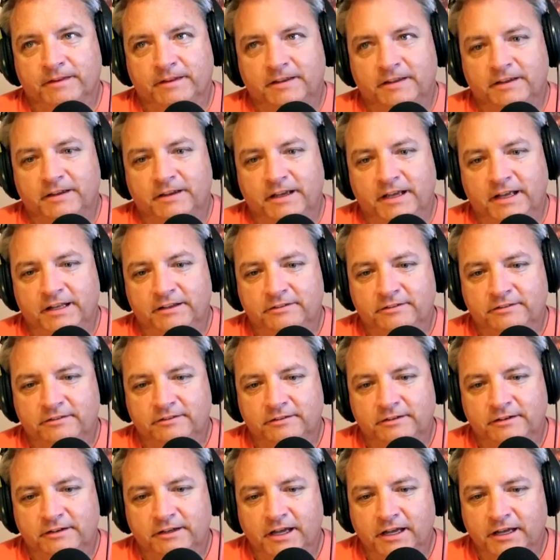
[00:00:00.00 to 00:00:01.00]
It's
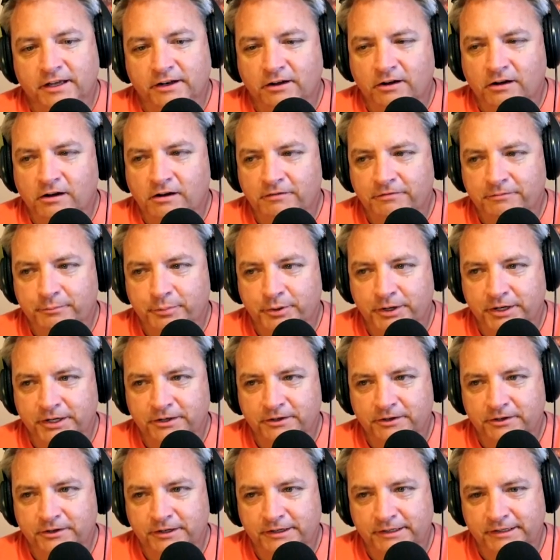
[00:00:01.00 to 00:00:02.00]
kicking off pretty
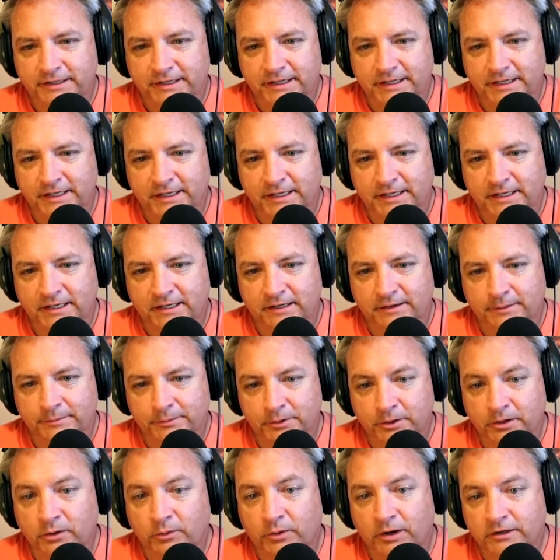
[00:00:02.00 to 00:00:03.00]
good, and I'm
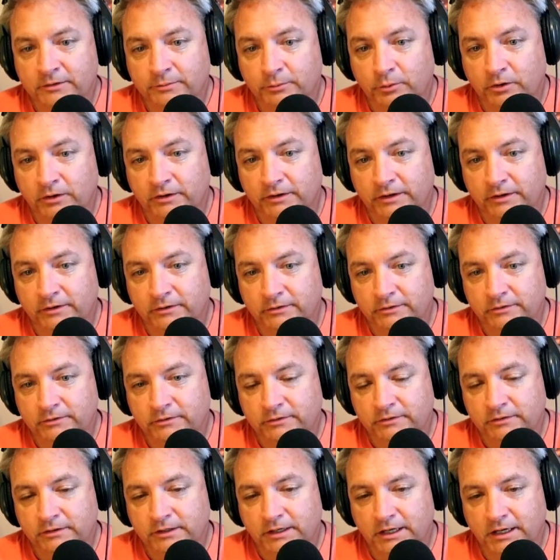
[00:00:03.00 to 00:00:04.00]
going to watch more of those,
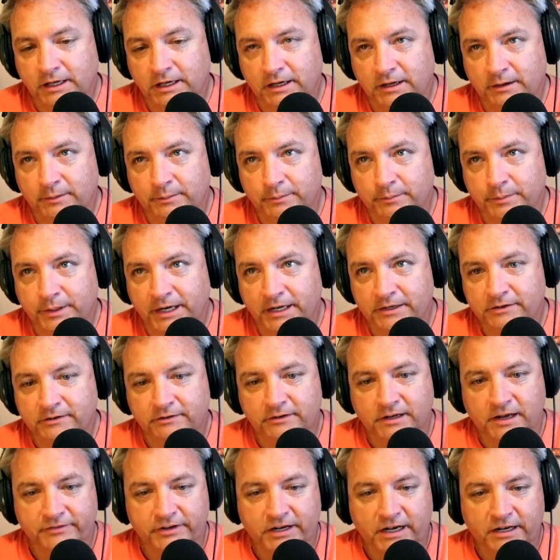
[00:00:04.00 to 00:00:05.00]
but I just
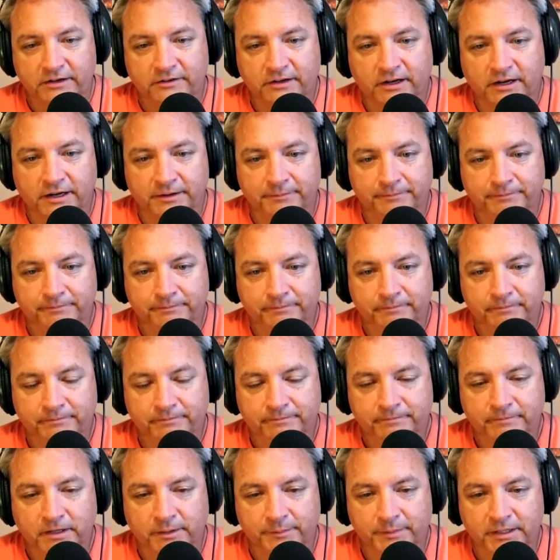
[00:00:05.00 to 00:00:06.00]
haven't had time.
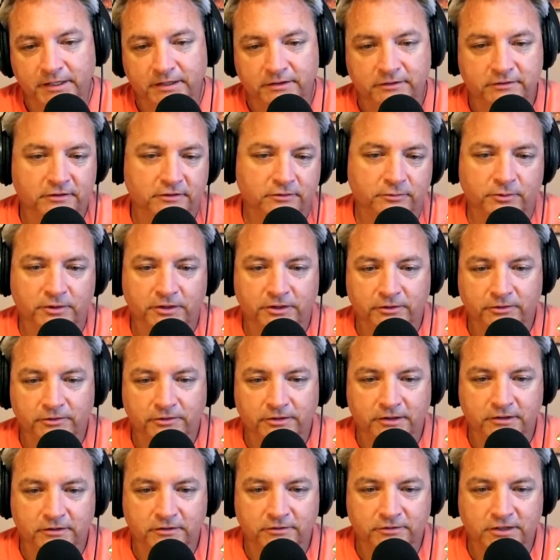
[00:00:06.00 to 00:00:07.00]
I mean, it's just one of those
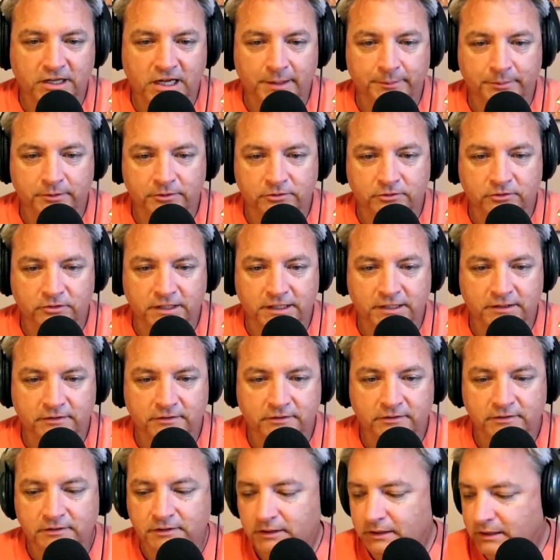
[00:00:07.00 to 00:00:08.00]
things of time constraints.
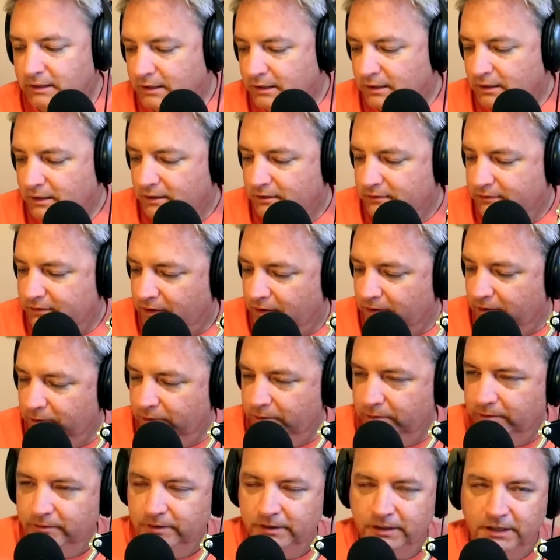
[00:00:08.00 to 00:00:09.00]

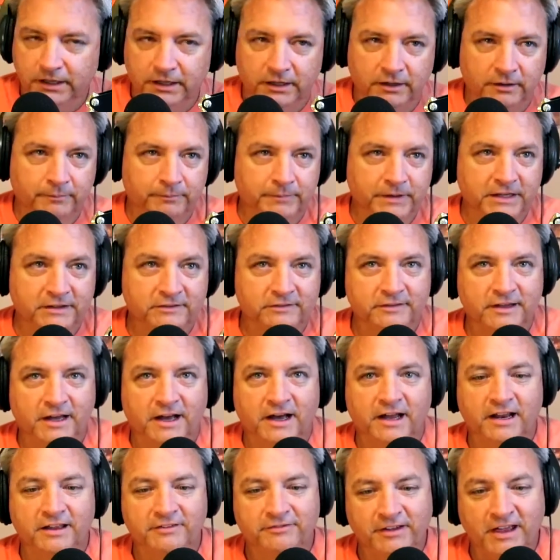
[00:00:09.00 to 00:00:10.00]
So it's
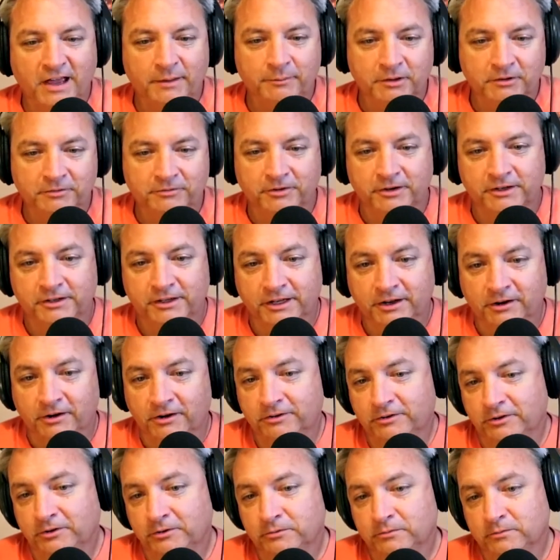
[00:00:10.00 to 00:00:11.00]
not a family-friendly
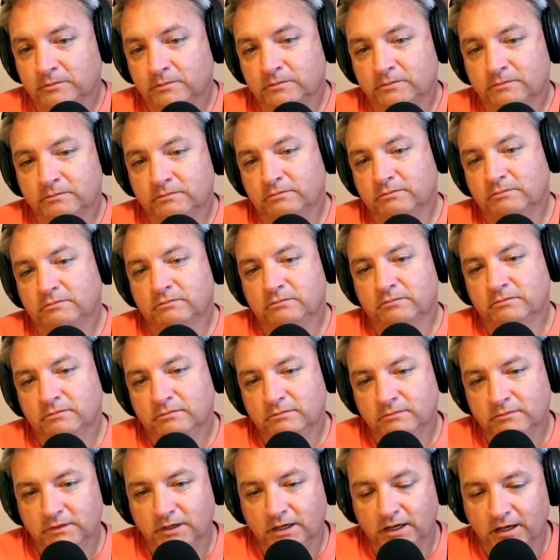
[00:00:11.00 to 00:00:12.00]
cartoon.
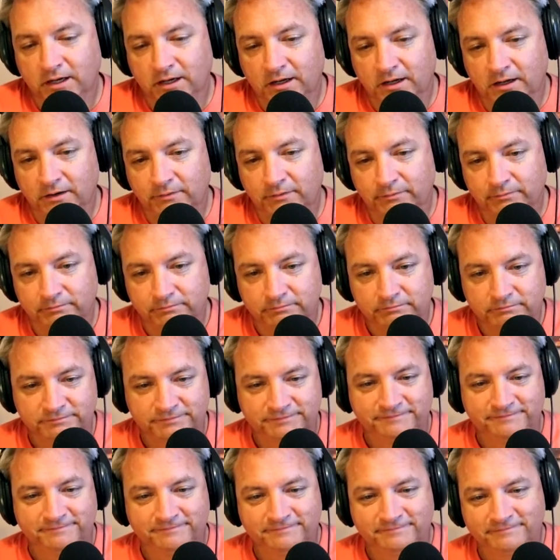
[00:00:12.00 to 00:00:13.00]

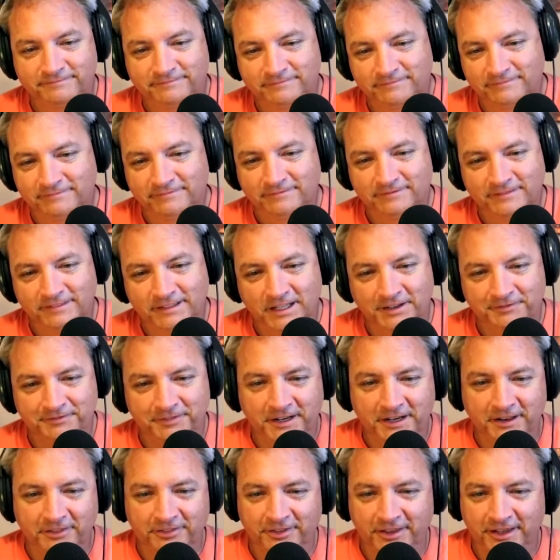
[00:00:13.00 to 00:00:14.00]
If
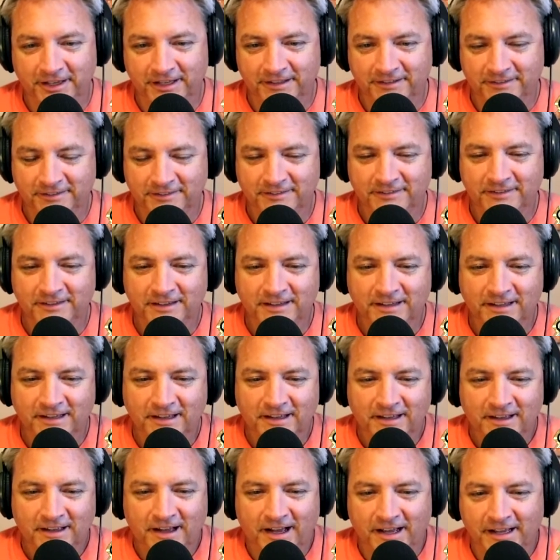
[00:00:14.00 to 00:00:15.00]
anything, it's,
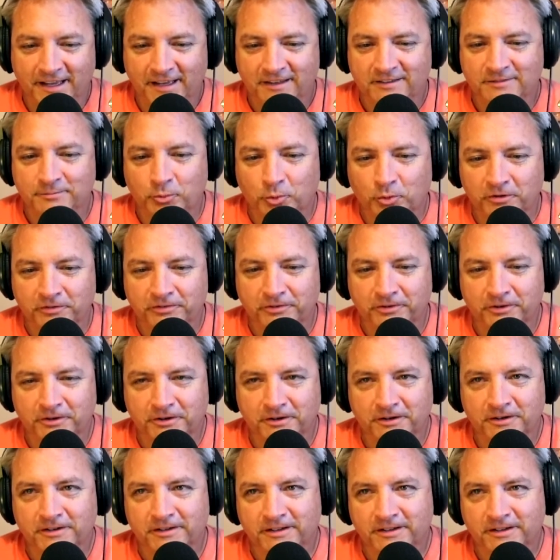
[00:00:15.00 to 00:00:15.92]
I guess, more for